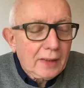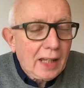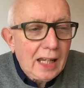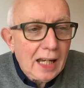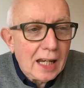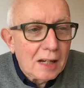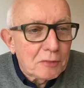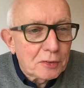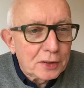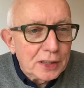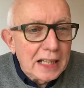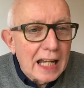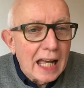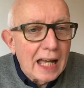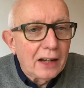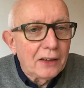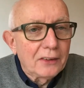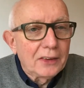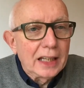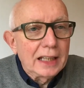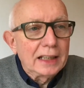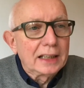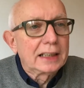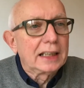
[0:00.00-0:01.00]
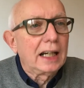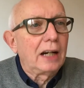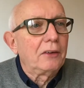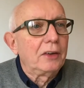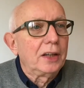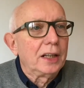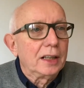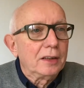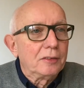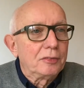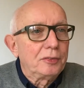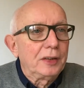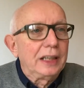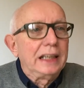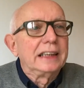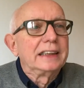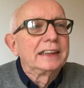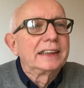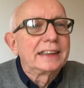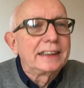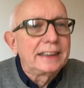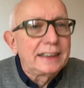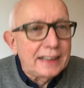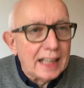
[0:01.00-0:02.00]
every now and then current
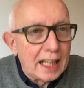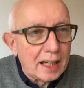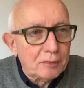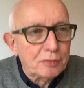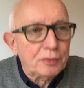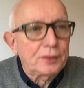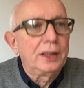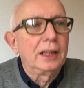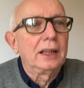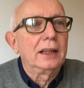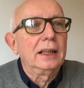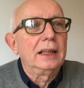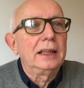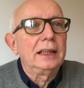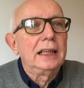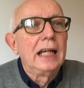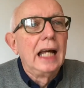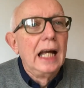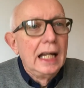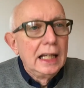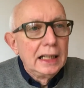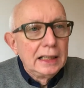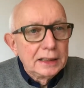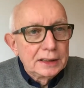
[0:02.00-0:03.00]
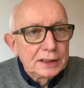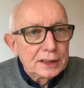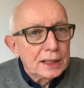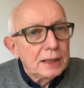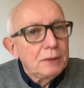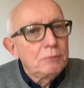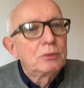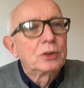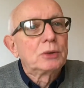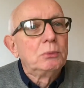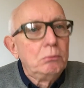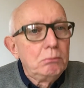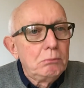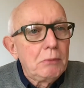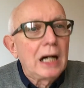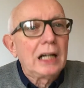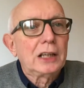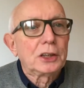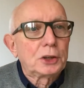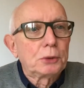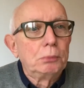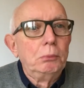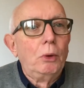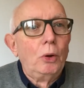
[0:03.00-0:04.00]
affairs definitely seems
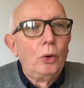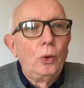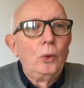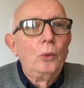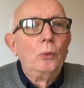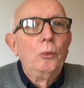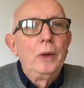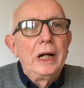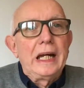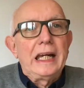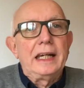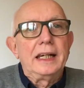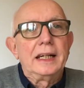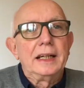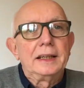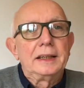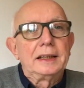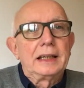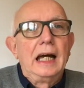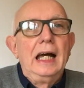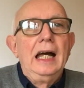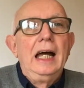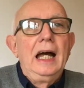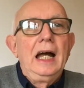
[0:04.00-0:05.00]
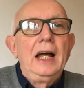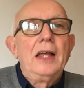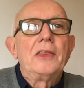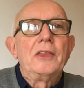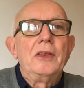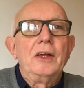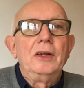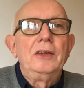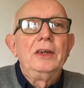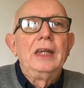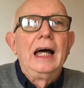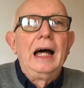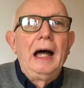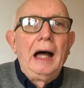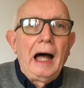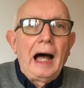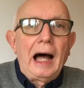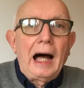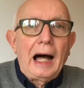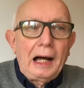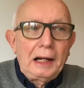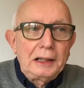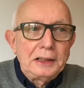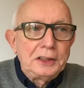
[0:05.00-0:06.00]
much more weird than
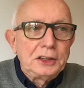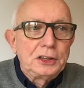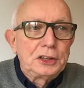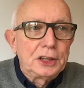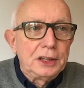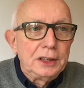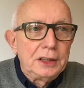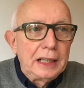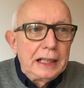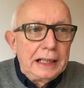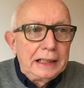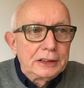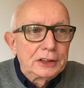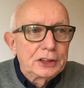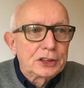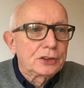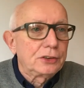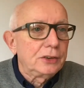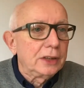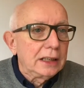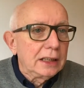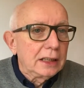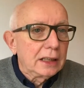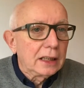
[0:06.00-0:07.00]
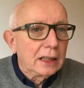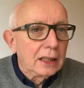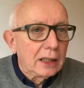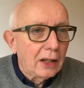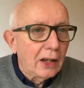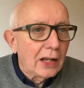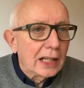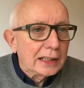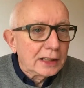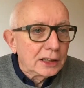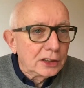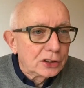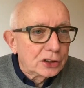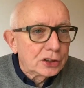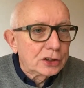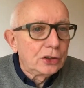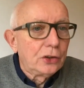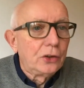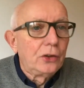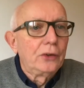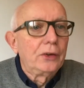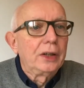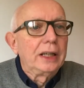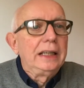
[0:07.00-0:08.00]
ancient history, like the
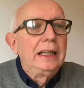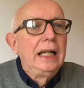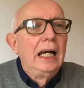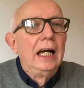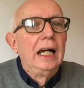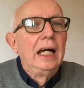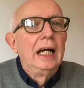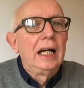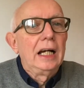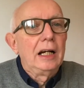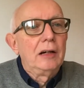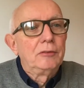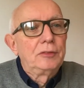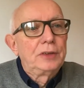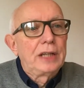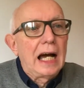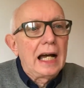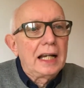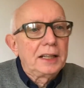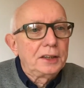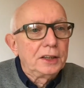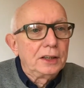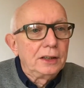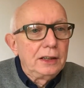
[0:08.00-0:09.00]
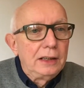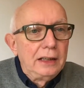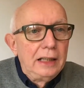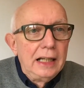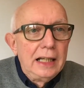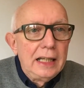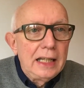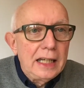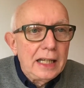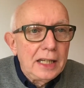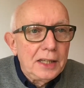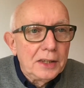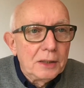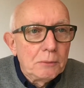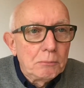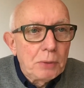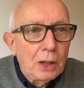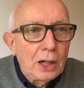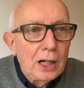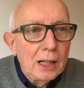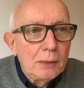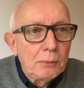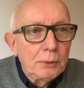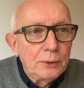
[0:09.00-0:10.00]
story of Daniel in the
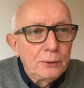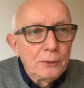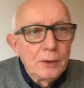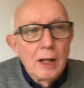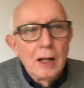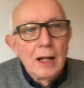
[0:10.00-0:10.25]
Bible.